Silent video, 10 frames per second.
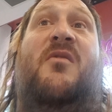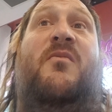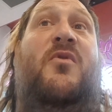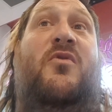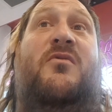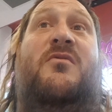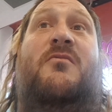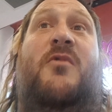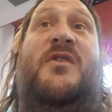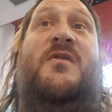Look,
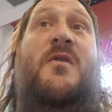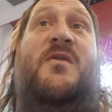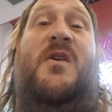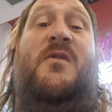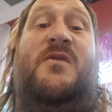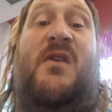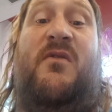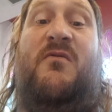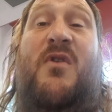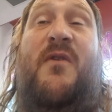West Coast Eagles having
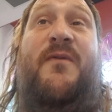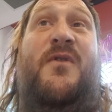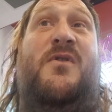a rough few